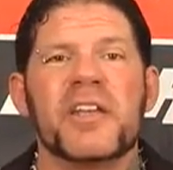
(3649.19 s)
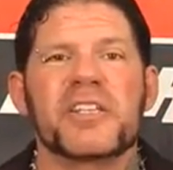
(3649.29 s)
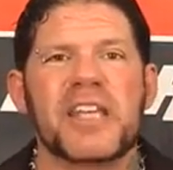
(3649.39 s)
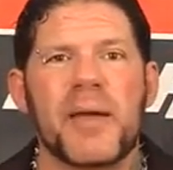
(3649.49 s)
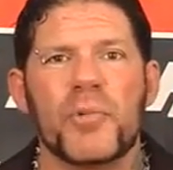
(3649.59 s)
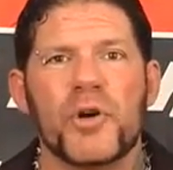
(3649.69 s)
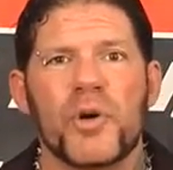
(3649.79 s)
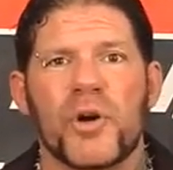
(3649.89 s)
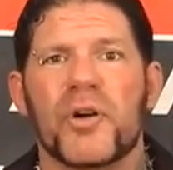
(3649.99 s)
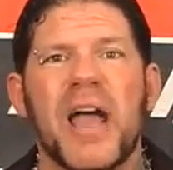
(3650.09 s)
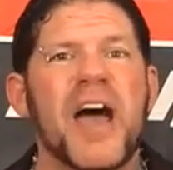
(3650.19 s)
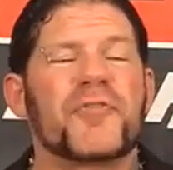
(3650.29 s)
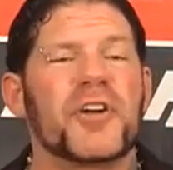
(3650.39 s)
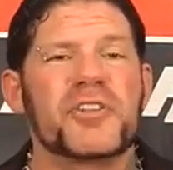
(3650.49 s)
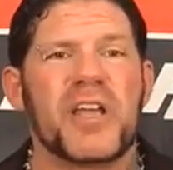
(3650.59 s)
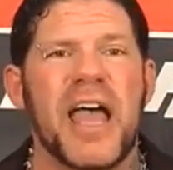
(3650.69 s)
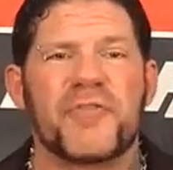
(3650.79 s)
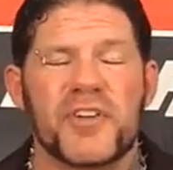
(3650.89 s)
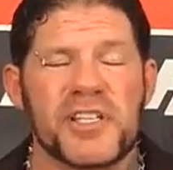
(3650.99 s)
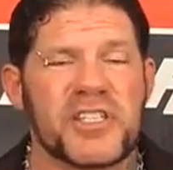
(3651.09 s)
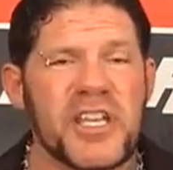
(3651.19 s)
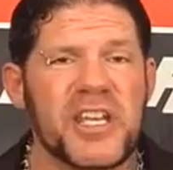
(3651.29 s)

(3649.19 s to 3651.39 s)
Samu or Alpha and